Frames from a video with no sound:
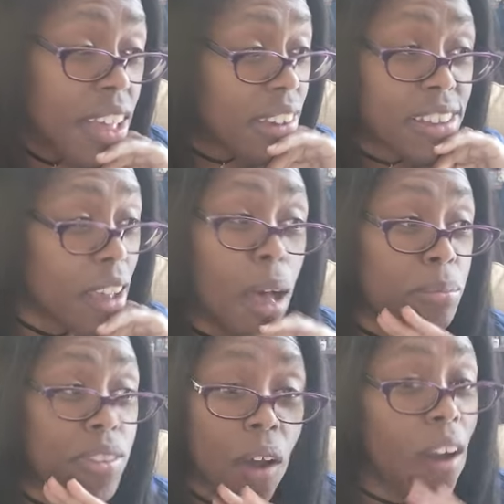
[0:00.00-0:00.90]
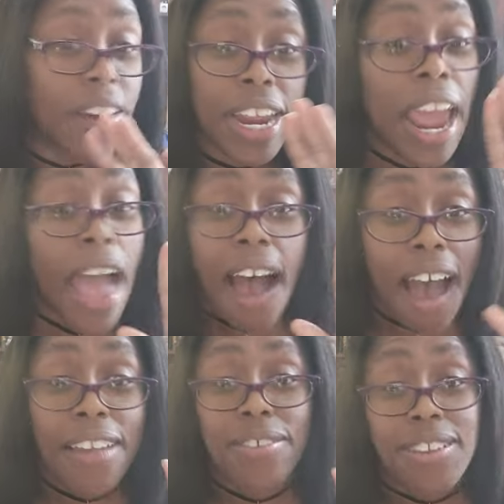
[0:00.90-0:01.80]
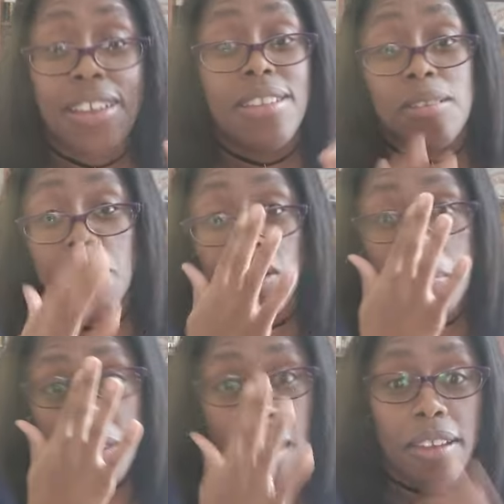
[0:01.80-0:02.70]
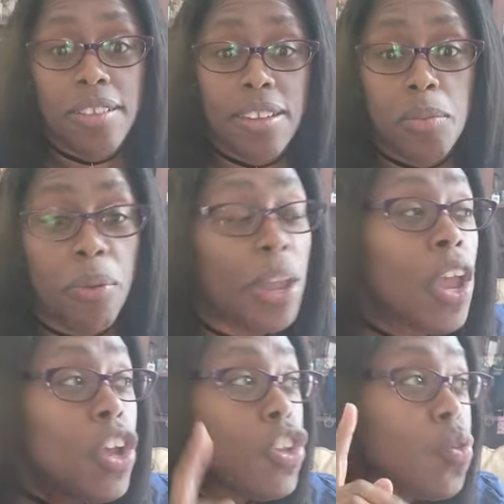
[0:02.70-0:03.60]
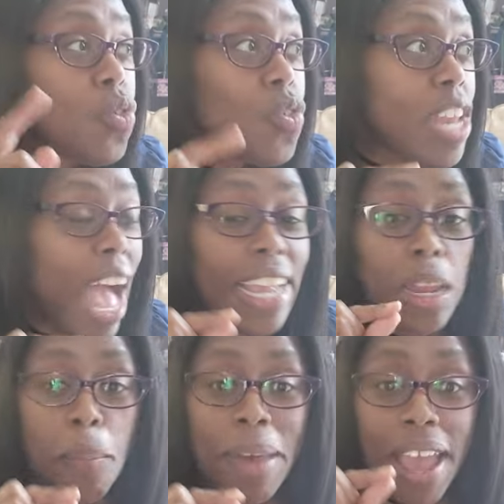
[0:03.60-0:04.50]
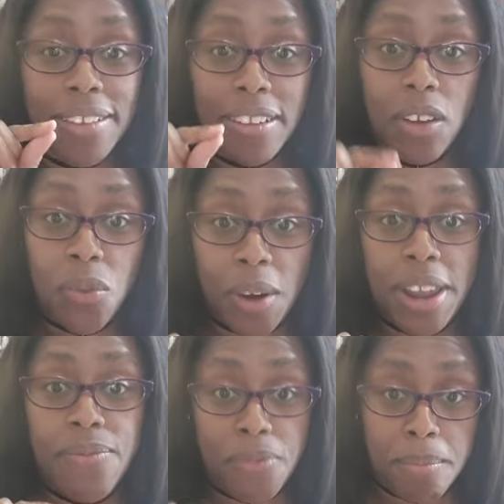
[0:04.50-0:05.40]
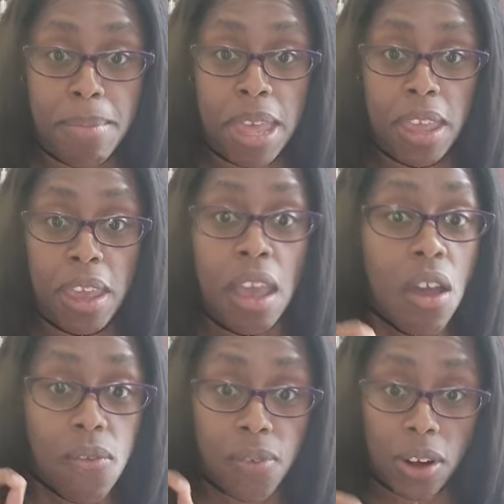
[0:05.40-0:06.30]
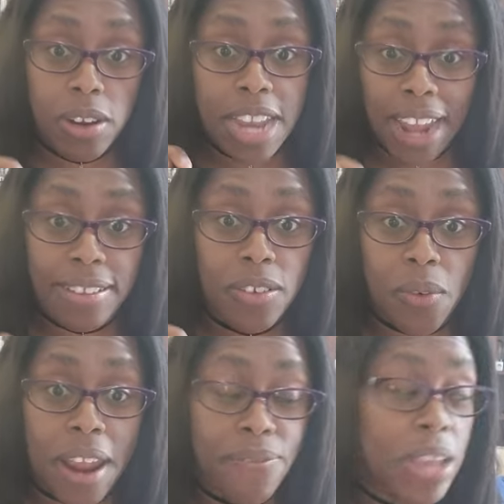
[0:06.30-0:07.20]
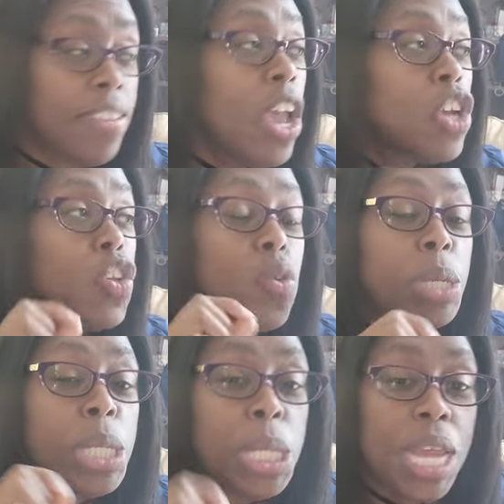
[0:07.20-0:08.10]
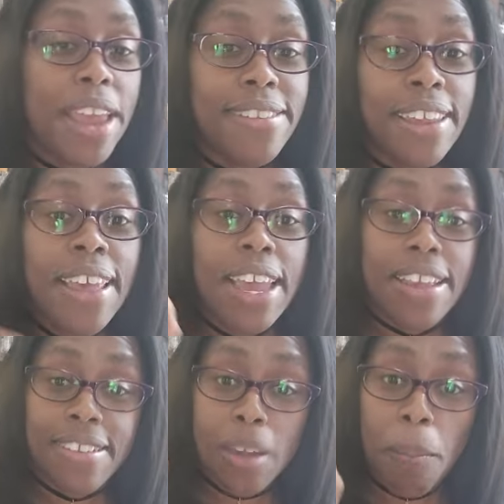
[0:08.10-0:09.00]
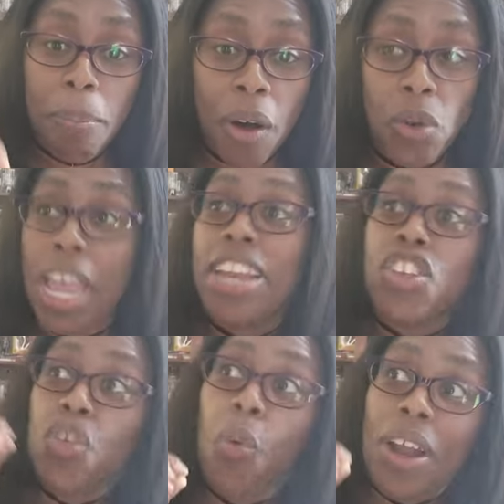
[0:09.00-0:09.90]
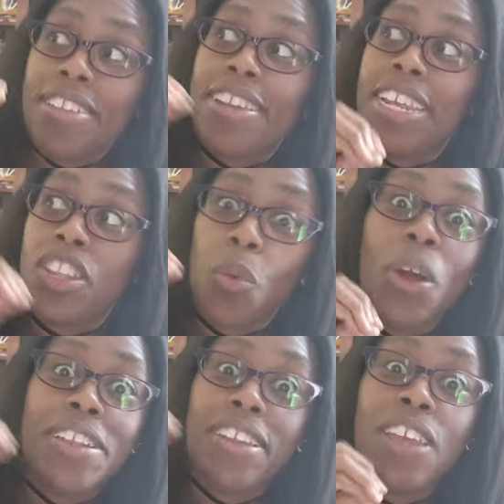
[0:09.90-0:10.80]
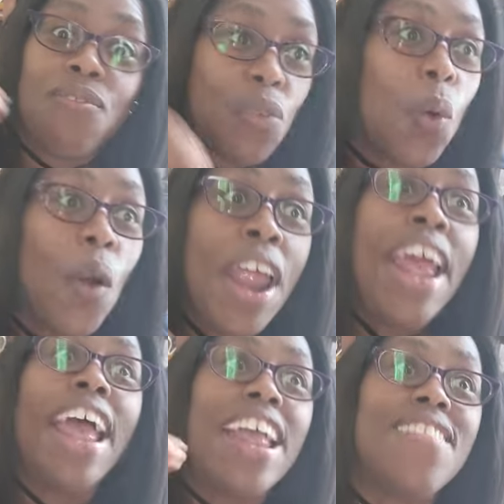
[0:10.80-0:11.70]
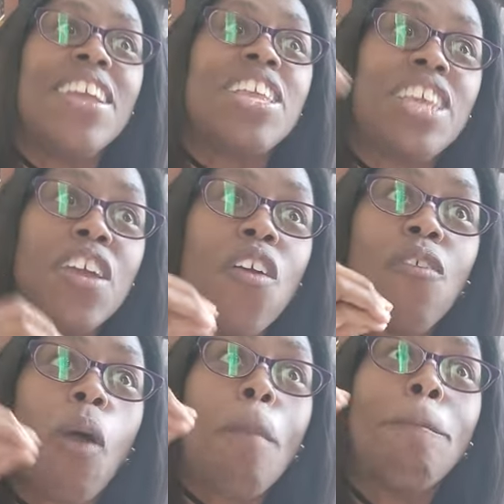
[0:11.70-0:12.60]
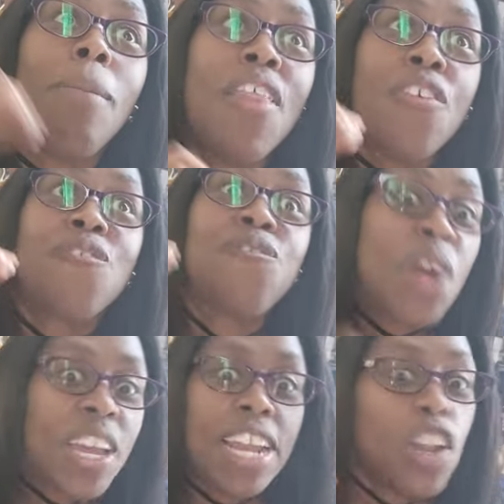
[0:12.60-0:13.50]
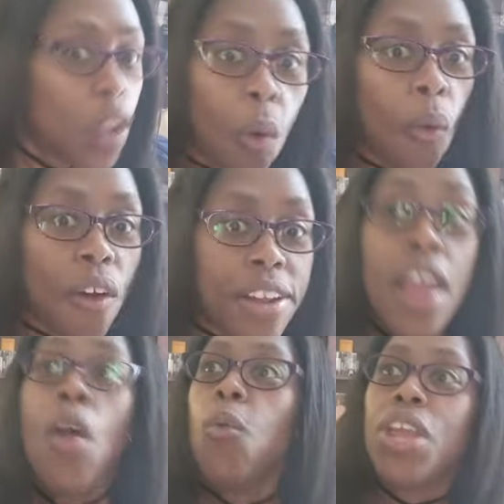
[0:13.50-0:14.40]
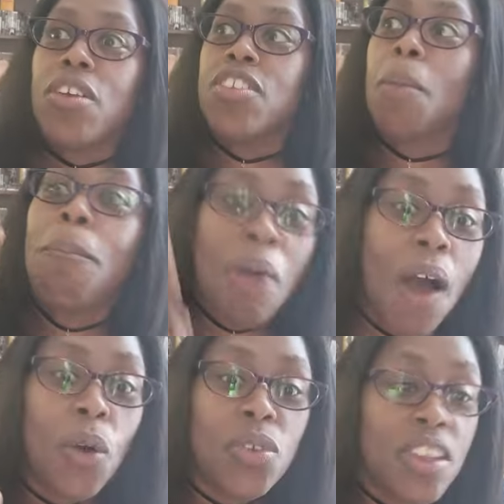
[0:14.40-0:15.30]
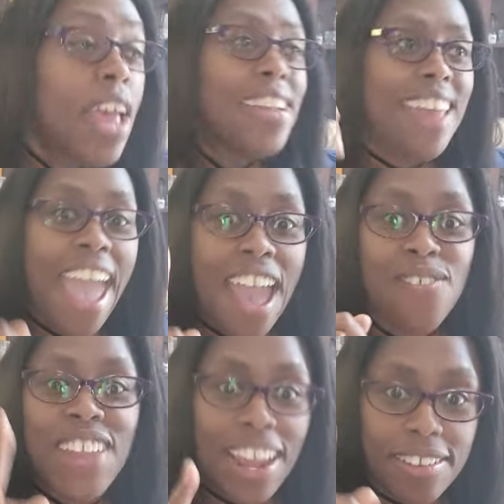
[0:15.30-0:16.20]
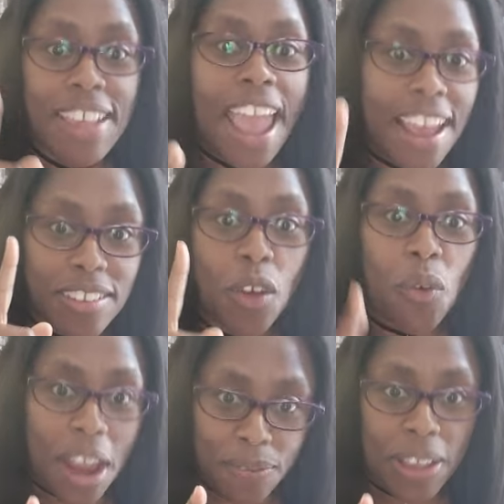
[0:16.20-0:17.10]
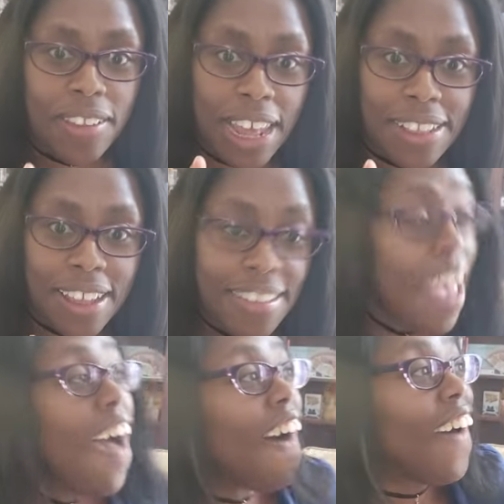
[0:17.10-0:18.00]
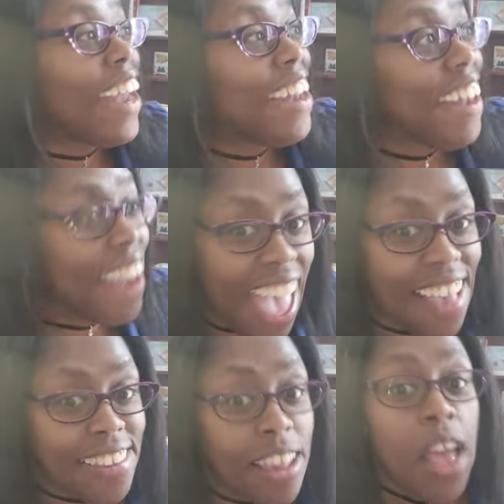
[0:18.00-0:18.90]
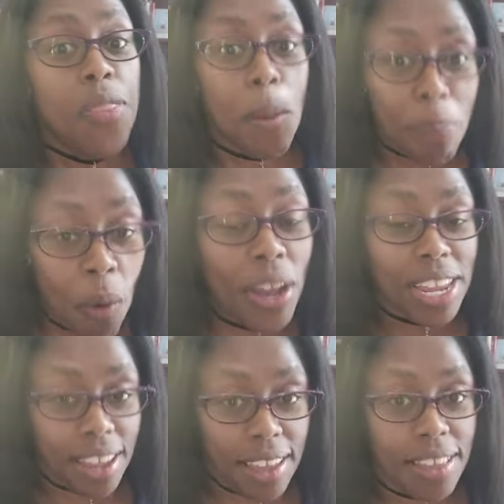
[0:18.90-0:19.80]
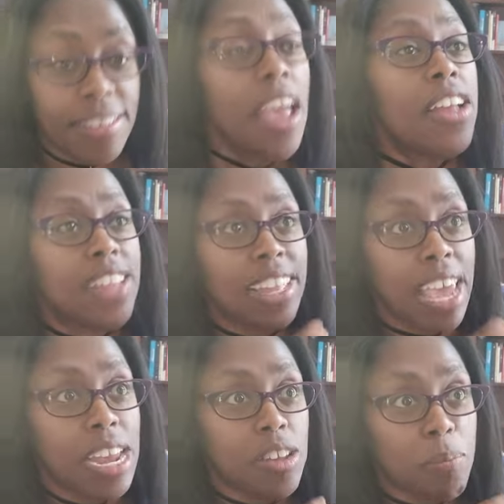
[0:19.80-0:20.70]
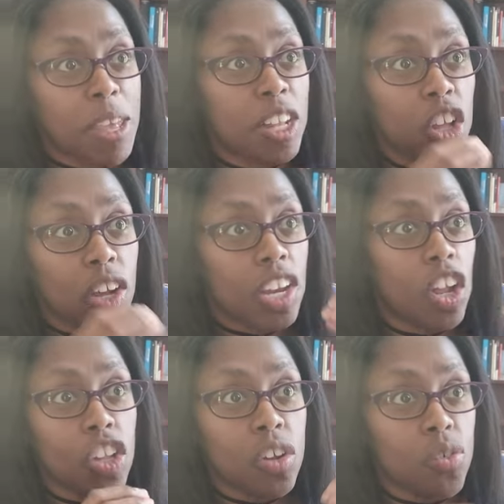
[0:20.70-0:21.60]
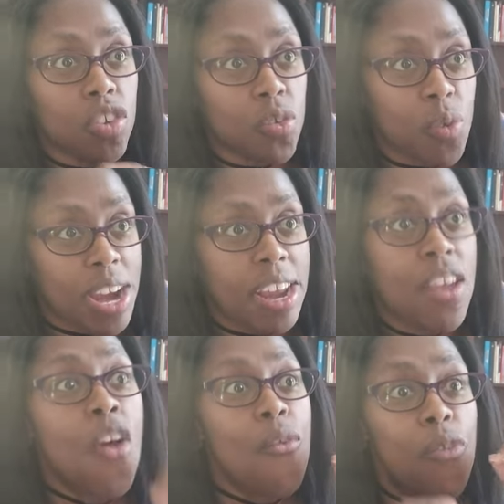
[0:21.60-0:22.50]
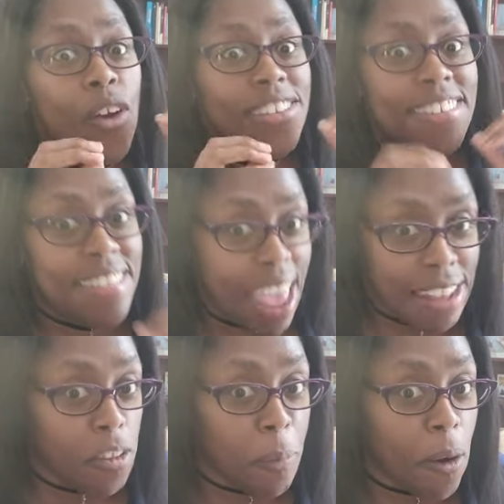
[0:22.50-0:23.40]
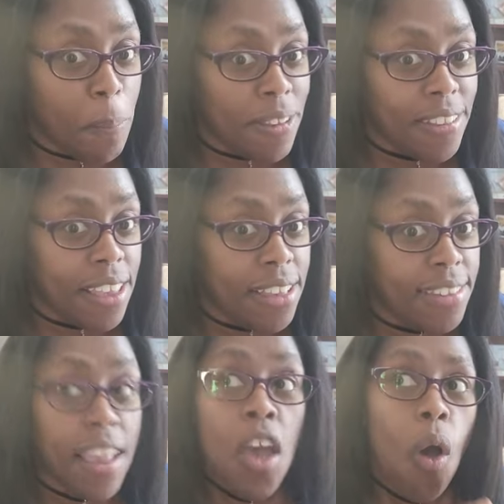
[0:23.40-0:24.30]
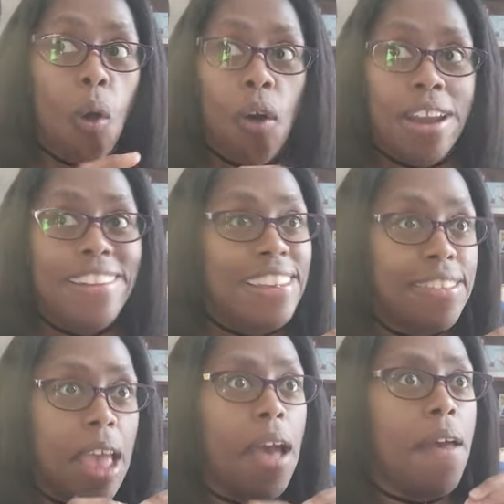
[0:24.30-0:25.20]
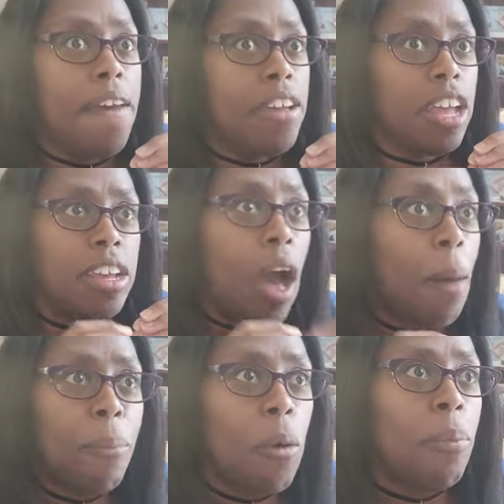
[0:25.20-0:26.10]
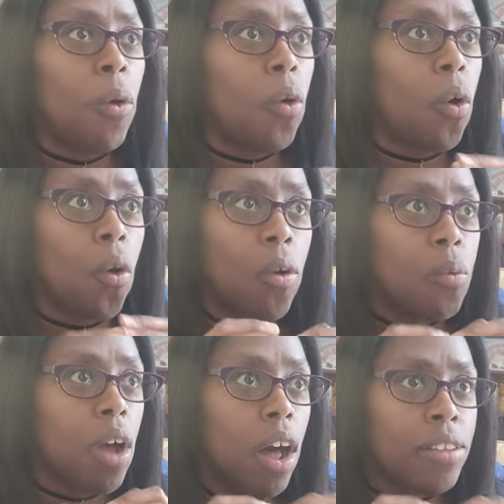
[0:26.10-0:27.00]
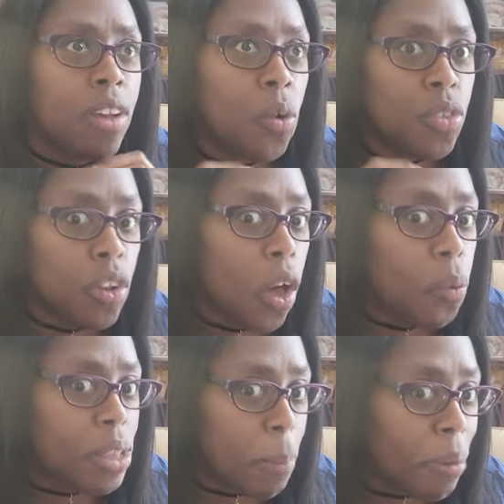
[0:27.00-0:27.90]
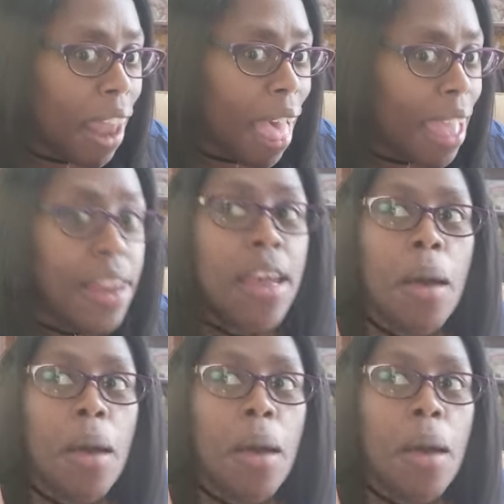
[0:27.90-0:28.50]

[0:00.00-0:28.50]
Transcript: Cause I'm sorry, I have said this multiple times at this point. You do not get a passing grade from me for nice graphics. Your shit is supposed in 2024 in the year of our motherfucking lord we are supposed to have nice ass graphics like this unless the point is the game to be looking a little degraded for aesthetics purposes or at least comparable or uh, goes along with the plot.